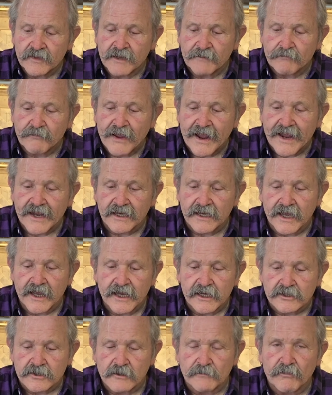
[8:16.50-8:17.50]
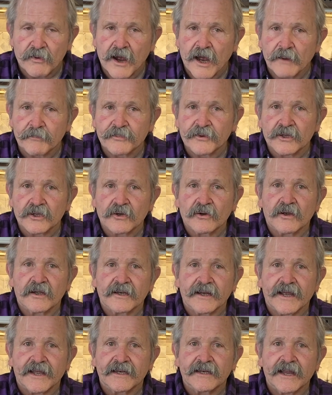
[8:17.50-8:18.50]
that pancakes are popular on
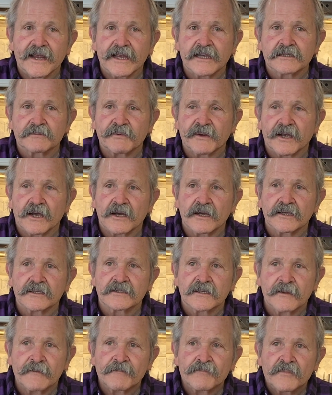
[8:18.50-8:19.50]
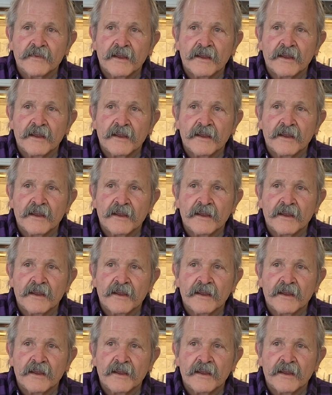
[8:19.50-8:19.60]
that day is because